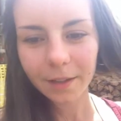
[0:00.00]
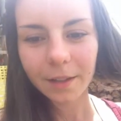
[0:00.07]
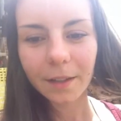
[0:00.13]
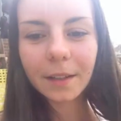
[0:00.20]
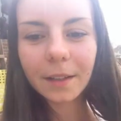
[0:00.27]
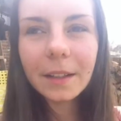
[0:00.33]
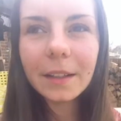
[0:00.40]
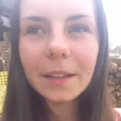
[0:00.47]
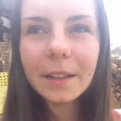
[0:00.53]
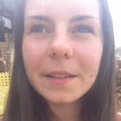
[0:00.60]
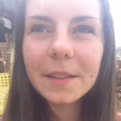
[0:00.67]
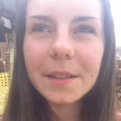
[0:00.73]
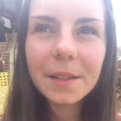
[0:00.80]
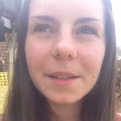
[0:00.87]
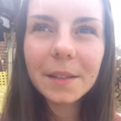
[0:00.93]

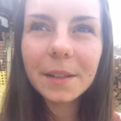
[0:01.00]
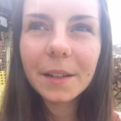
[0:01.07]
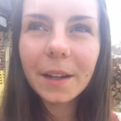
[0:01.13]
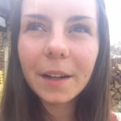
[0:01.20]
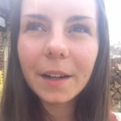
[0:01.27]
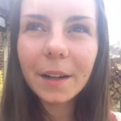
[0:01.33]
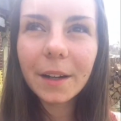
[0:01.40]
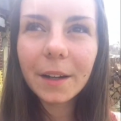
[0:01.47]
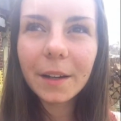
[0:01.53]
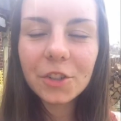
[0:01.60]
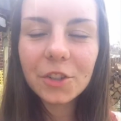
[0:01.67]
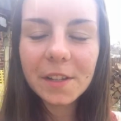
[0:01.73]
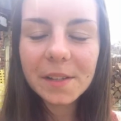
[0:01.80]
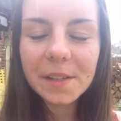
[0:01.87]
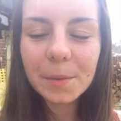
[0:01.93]
eat
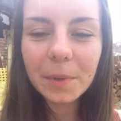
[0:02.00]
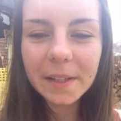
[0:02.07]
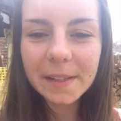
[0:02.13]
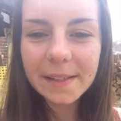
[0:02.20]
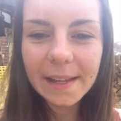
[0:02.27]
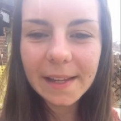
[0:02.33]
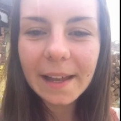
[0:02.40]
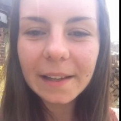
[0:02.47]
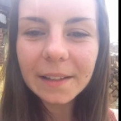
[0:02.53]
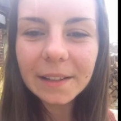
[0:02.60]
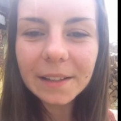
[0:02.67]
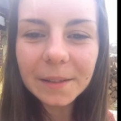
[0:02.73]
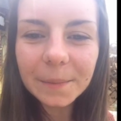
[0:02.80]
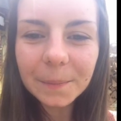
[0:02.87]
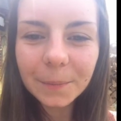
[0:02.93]
just a big
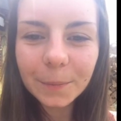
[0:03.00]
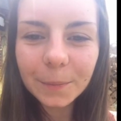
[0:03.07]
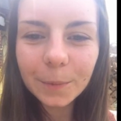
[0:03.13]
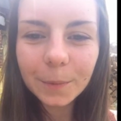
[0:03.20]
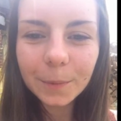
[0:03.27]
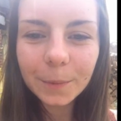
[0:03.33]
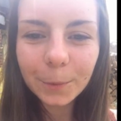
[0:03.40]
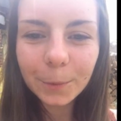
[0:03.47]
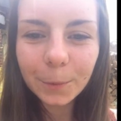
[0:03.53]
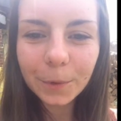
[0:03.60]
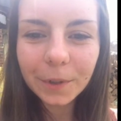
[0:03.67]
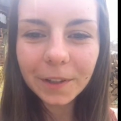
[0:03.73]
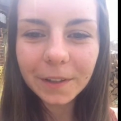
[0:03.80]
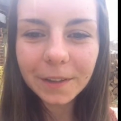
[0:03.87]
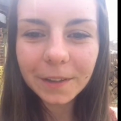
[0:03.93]
salad
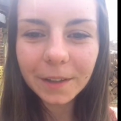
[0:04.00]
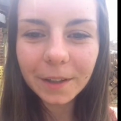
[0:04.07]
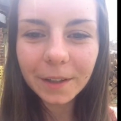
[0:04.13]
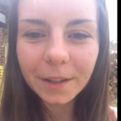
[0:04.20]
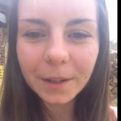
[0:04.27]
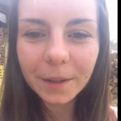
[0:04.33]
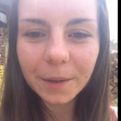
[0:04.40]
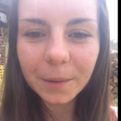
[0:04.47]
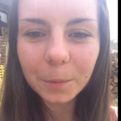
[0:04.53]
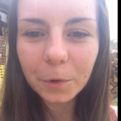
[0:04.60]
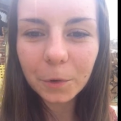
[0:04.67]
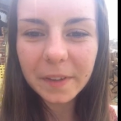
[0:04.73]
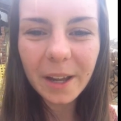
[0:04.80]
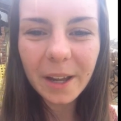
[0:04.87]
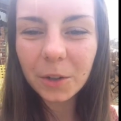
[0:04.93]
with
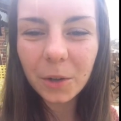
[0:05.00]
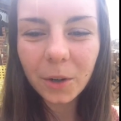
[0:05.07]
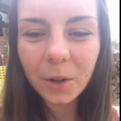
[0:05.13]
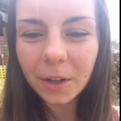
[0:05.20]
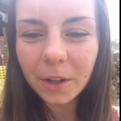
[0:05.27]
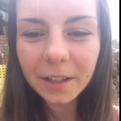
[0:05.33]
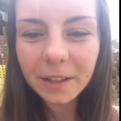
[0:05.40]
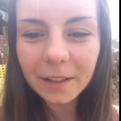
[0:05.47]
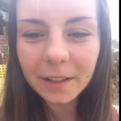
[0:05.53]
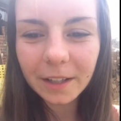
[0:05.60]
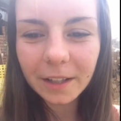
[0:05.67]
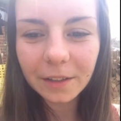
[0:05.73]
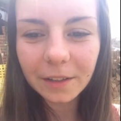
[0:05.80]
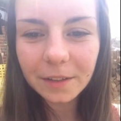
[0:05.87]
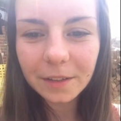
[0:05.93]
without oil
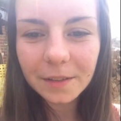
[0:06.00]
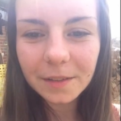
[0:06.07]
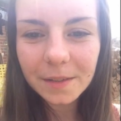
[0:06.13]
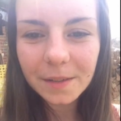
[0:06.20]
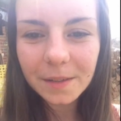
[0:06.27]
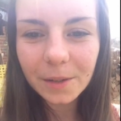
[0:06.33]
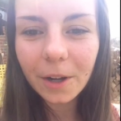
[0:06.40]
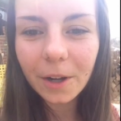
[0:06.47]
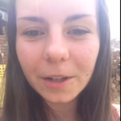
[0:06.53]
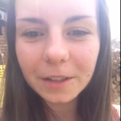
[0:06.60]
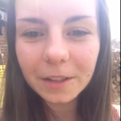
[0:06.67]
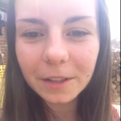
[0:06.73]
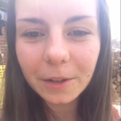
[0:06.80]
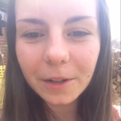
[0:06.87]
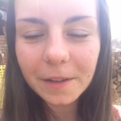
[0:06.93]
and salt
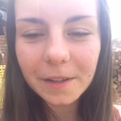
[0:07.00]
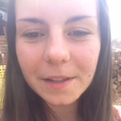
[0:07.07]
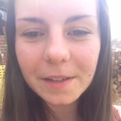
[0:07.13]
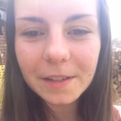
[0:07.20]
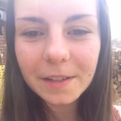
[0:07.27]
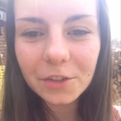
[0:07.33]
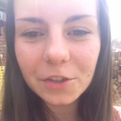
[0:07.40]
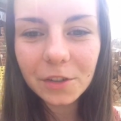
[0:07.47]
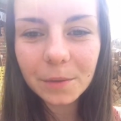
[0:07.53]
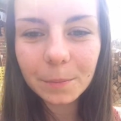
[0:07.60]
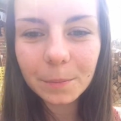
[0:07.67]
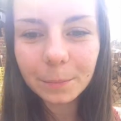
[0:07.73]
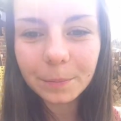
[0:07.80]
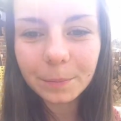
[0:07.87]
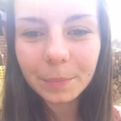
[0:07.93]
and all this,
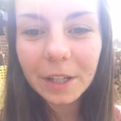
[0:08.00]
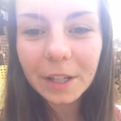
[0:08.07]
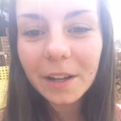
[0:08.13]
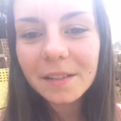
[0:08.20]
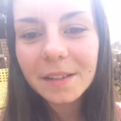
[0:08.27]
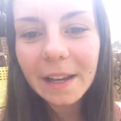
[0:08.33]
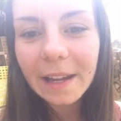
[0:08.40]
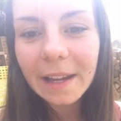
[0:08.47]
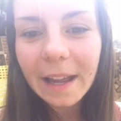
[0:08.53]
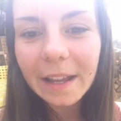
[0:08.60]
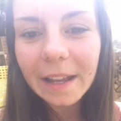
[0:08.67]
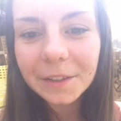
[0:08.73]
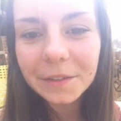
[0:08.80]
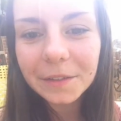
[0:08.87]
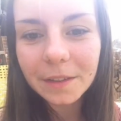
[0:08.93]
because I
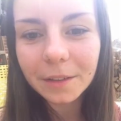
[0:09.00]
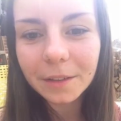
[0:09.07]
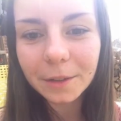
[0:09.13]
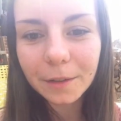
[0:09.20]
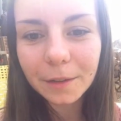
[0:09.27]
like the